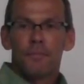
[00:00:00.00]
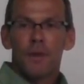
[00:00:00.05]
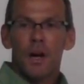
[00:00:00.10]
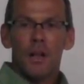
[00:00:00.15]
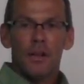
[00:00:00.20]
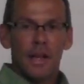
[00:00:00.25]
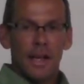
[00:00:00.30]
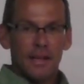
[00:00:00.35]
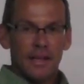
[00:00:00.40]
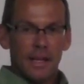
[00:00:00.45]

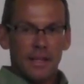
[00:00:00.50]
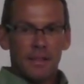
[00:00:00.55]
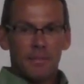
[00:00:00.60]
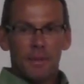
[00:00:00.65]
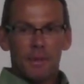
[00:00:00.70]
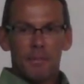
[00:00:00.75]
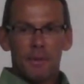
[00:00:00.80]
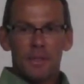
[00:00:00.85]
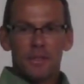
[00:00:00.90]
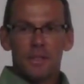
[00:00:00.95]
I'll add that
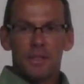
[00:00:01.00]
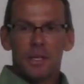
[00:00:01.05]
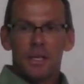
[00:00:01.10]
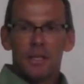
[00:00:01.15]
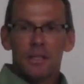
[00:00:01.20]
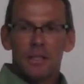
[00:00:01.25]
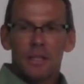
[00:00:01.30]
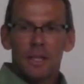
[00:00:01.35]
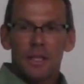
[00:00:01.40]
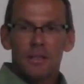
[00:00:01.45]
to my
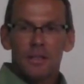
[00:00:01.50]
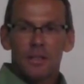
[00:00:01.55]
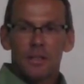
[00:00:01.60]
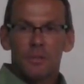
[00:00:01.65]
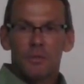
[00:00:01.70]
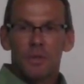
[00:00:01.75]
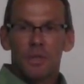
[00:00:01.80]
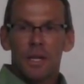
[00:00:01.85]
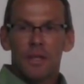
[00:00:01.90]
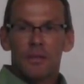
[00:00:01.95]
presentation. That's a
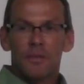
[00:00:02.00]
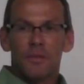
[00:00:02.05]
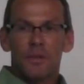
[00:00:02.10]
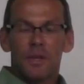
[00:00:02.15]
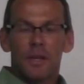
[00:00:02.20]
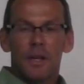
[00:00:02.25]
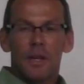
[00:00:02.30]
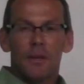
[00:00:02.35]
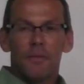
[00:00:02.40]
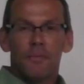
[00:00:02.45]

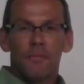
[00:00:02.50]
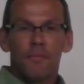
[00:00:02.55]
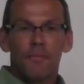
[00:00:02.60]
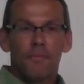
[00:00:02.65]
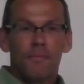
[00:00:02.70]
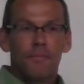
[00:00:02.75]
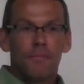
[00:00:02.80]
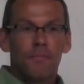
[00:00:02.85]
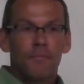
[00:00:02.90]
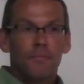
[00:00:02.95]
good
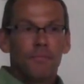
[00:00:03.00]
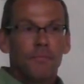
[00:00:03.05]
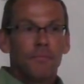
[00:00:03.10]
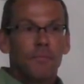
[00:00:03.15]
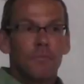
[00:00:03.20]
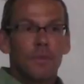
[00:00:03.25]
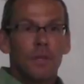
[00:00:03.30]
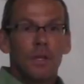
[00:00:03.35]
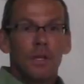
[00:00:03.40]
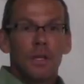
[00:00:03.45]
enough.
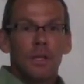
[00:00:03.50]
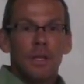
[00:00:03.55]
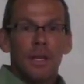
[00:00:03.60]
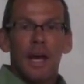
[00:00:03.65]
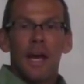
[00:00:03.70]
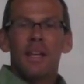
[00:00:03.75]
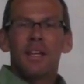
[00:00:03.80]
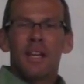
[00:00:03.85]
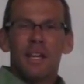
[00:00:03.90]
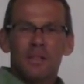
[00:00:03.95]

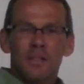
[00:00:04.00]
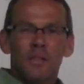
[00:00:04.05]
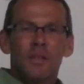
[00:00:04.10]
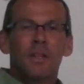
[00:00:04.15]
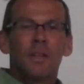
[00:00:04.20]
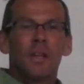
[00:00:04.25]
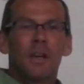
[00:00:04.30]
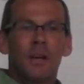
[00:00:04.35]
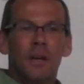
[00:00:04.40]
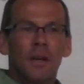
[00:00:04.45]
Yeah,
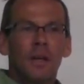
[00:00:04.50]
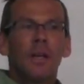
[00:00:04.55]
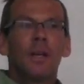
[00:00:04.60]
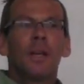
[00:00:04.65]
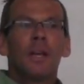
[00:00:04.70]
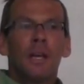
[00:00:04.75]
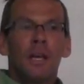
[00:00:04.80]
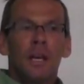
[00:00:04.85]
nuts are in there.